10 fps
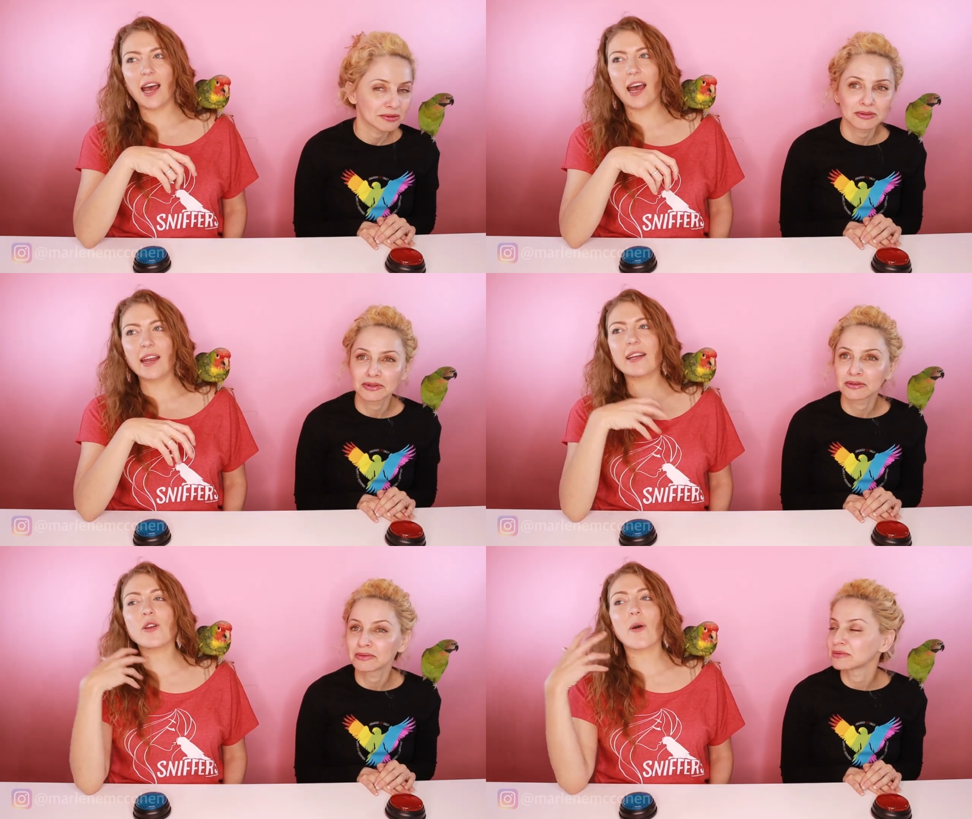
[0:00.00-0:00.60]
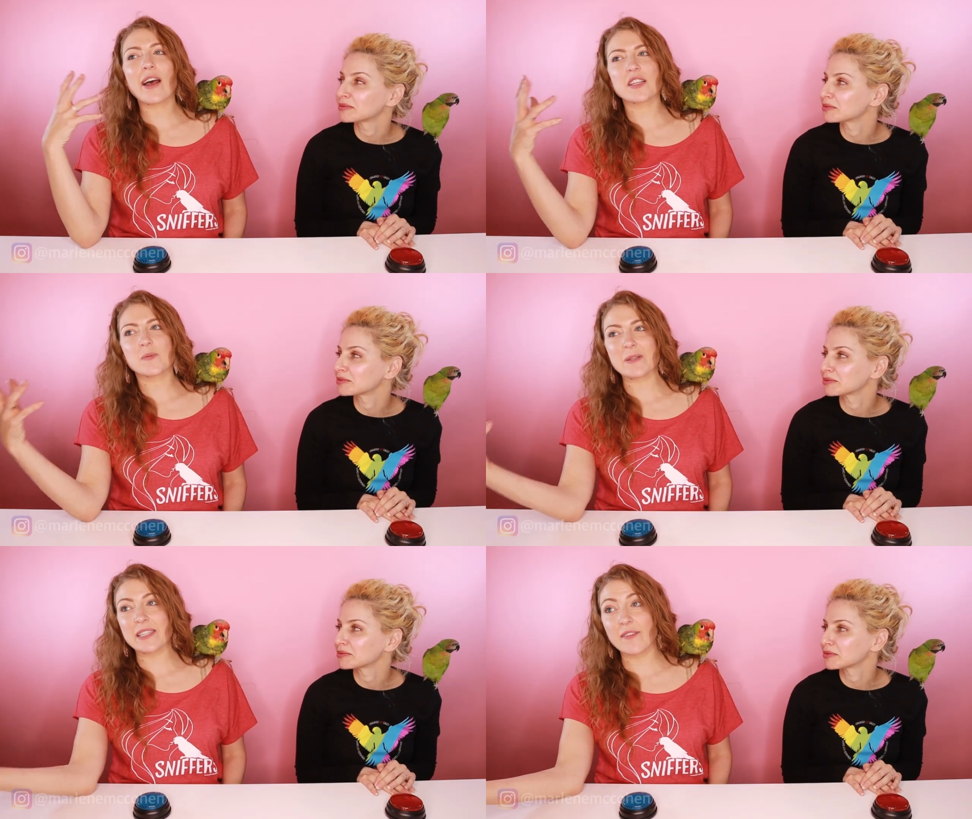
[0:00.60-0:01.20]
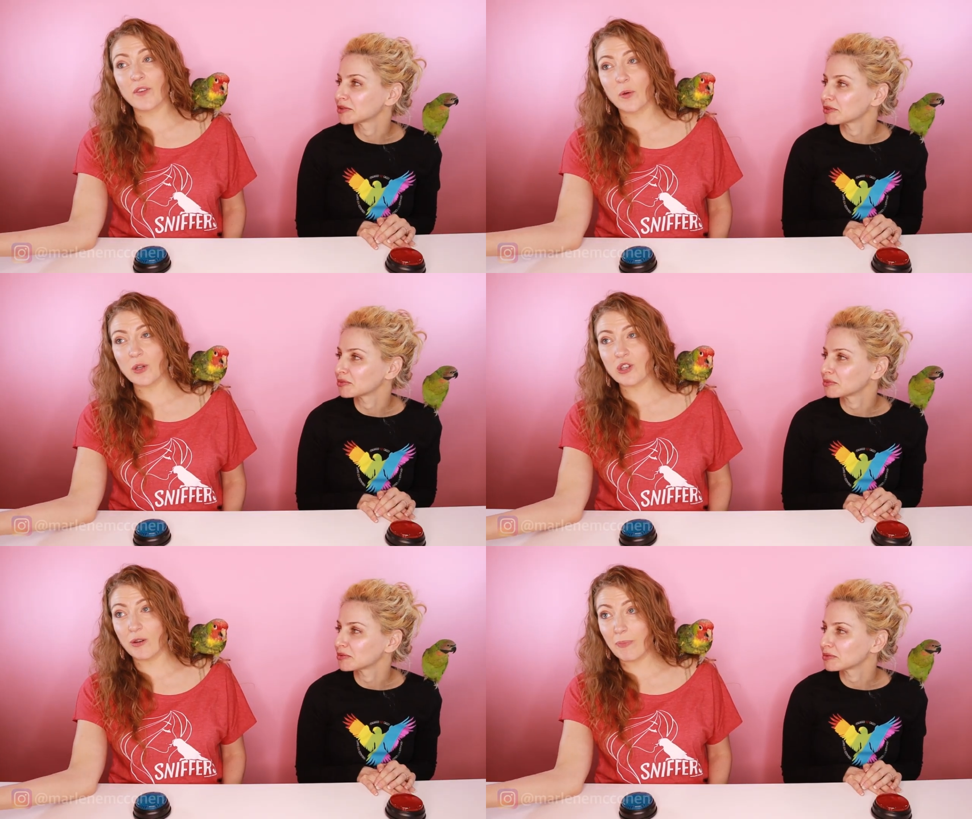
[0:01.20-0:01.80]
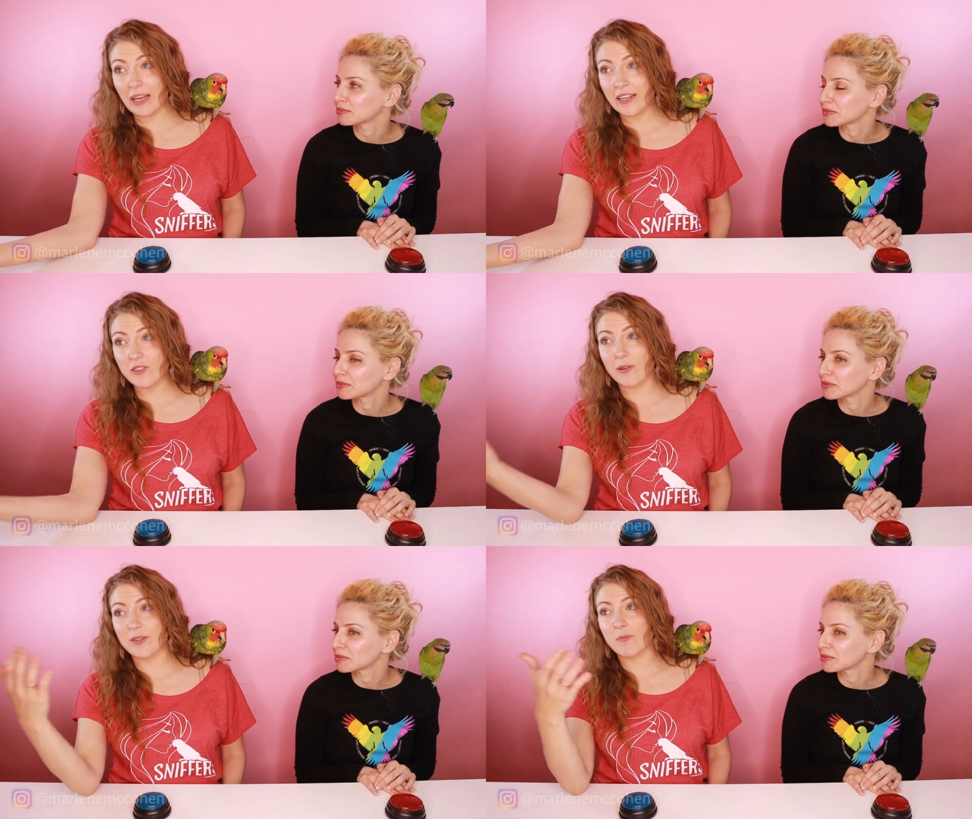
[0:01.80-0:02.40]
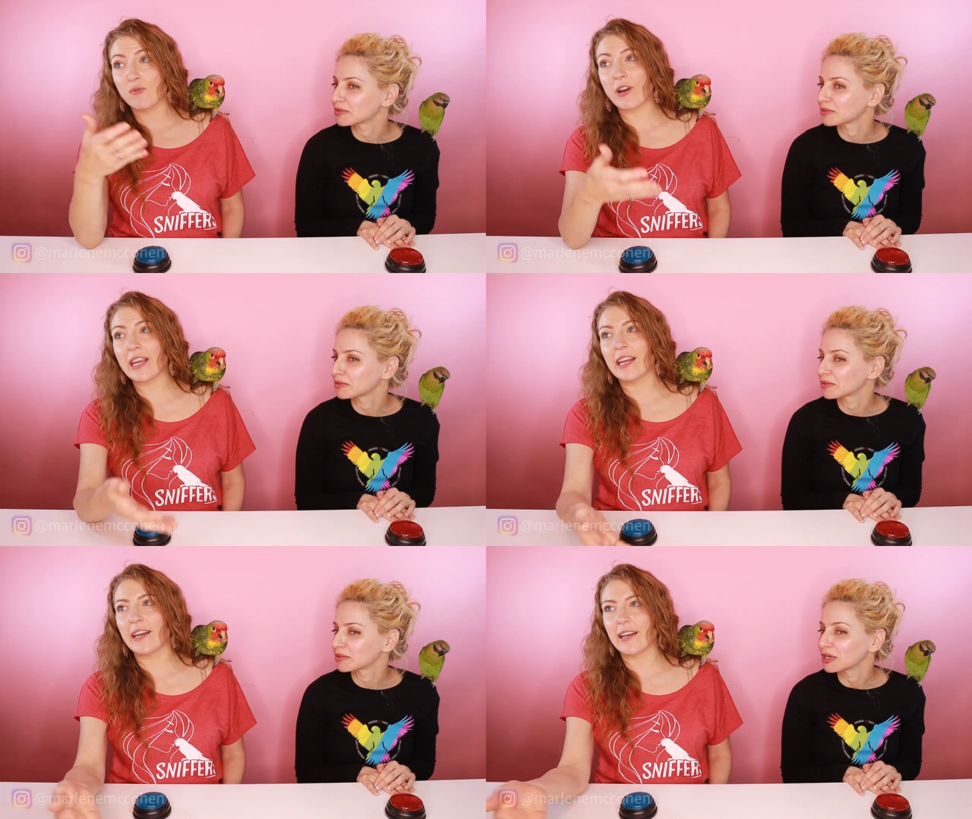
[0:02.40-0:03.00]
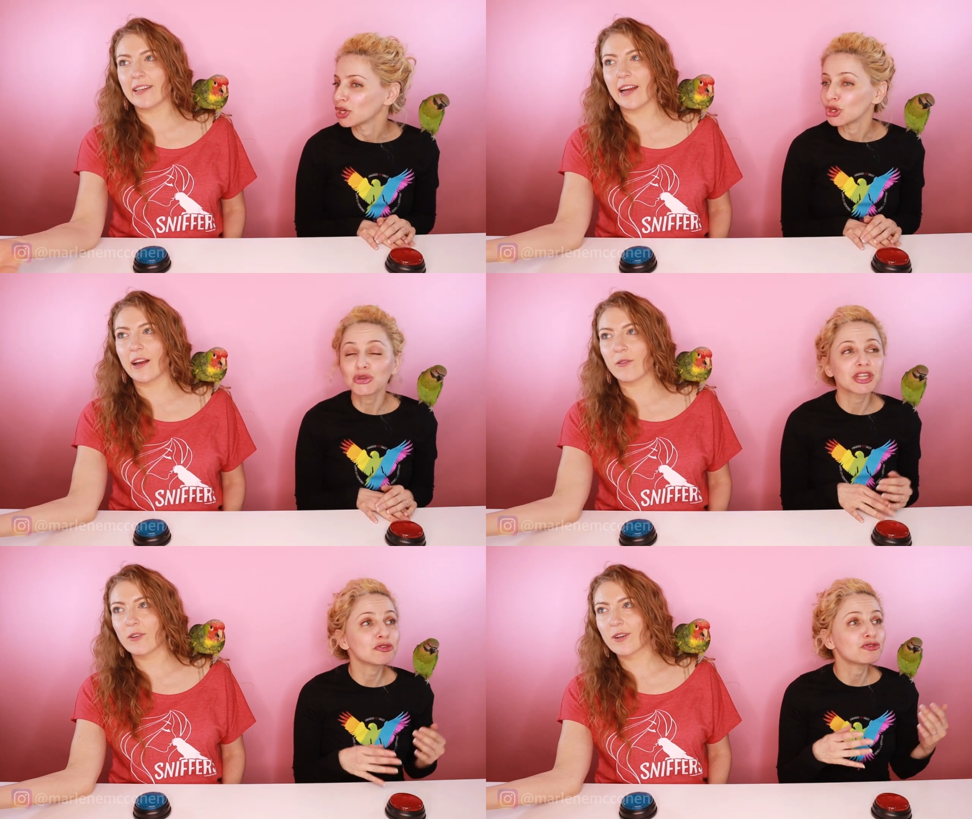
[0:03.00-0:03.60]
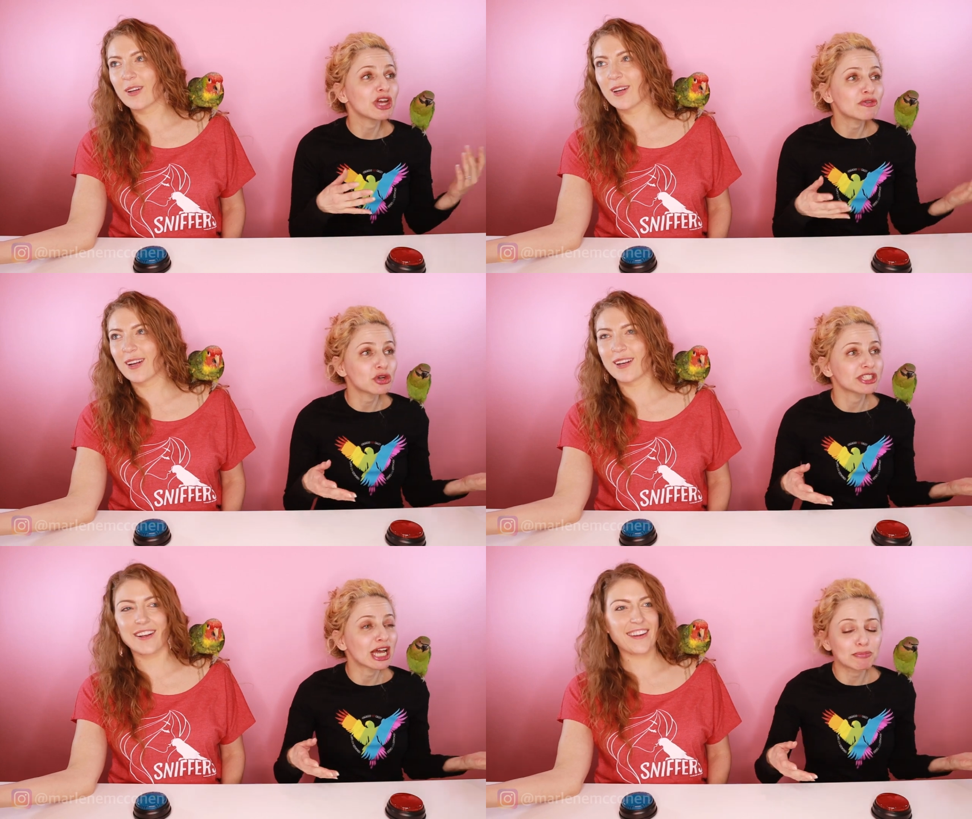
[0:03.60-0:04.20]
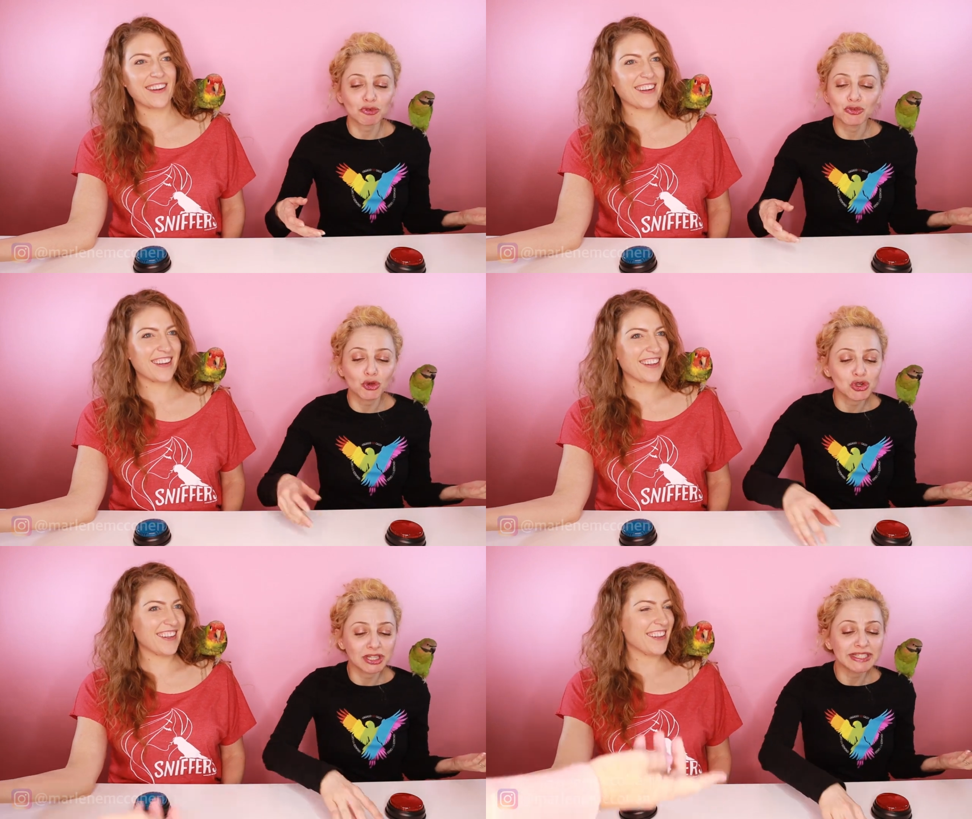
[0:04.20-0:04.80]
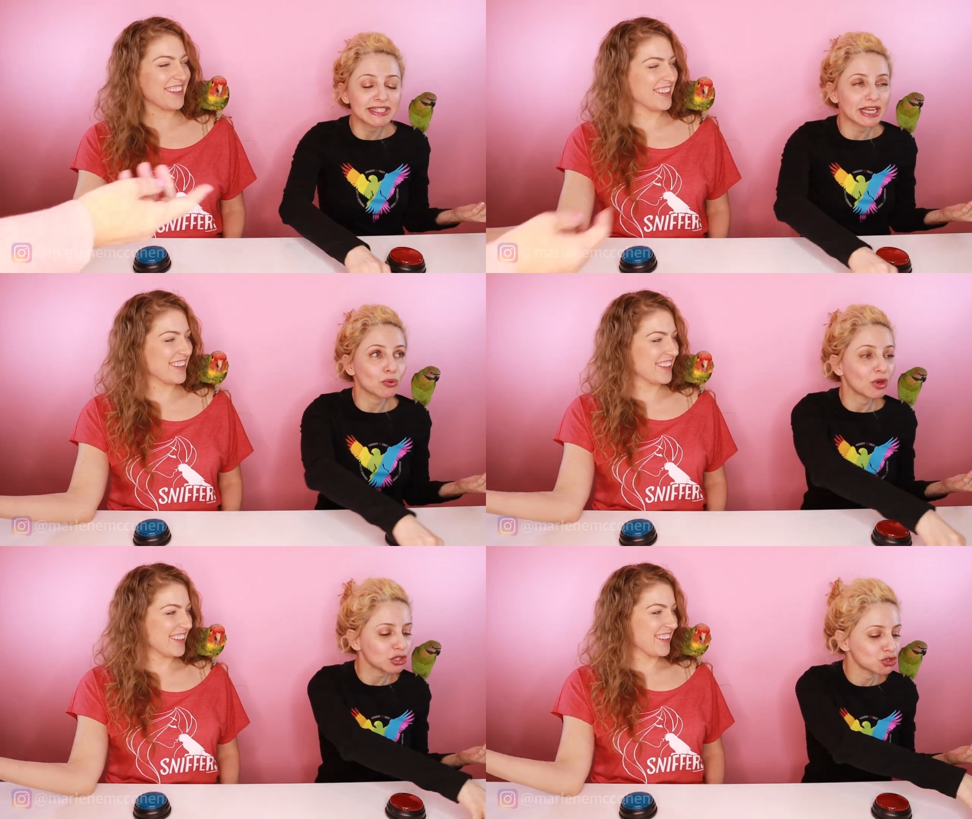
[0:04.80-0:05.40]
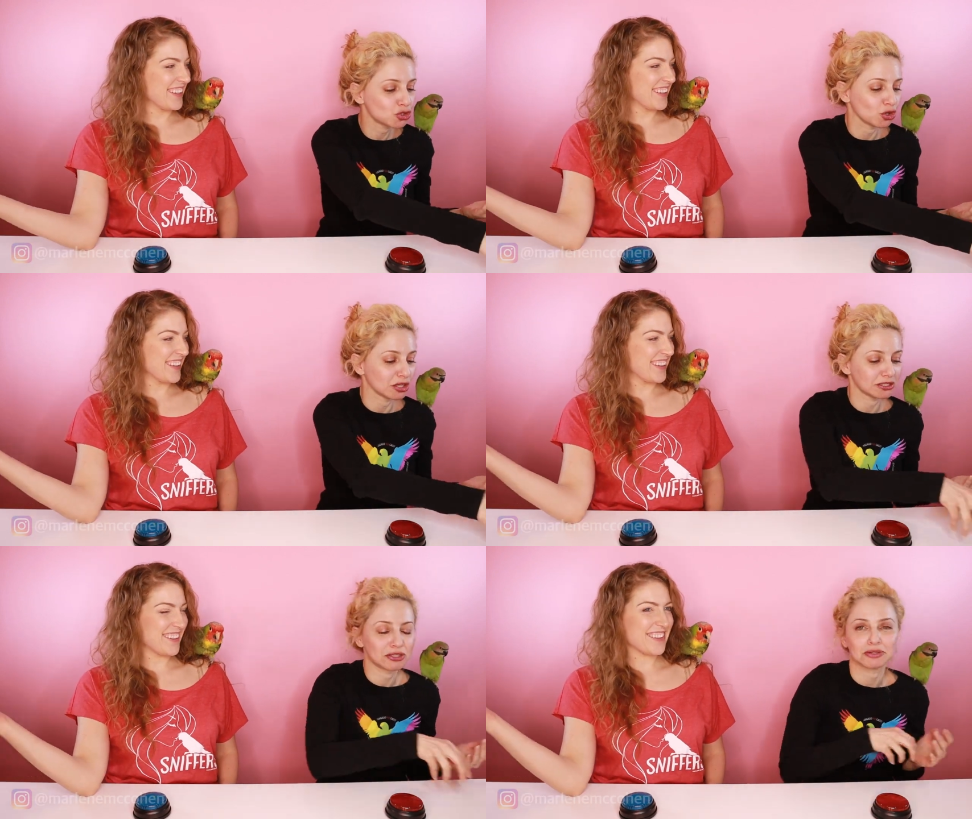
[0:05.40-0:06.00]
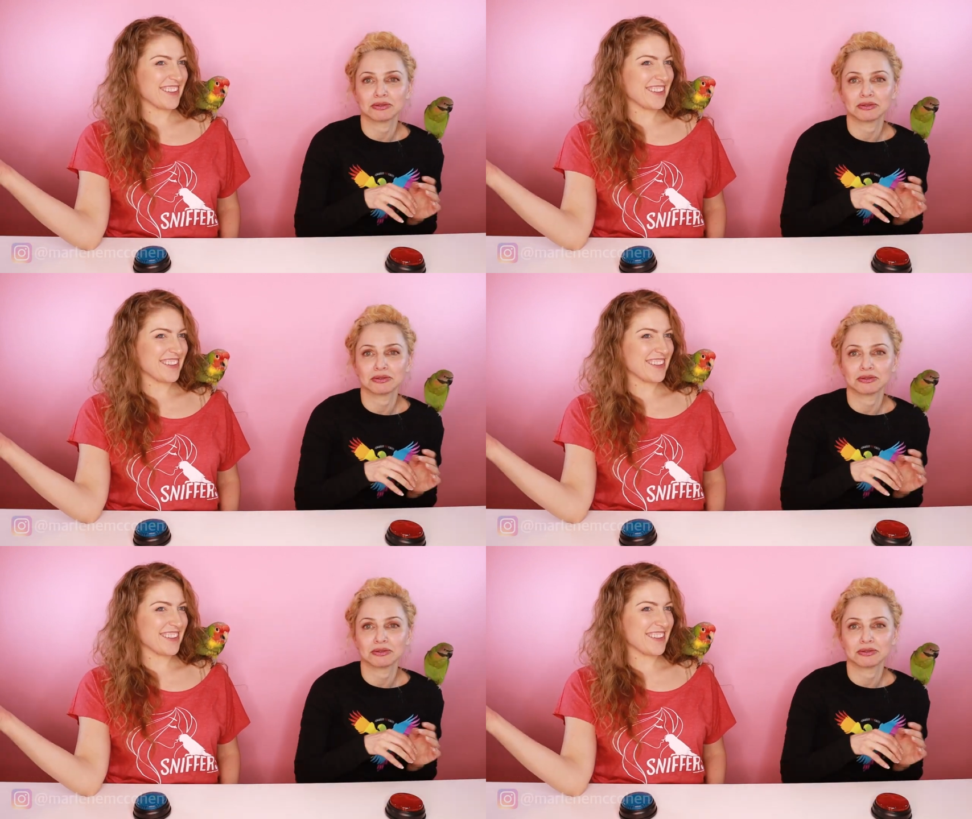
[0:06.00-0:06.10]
Speaker 1: I didn't know how specific we should be, so I was breaking it
Speaker 2: down. You said favorite type of food. You didn't say restaurants. Yeah.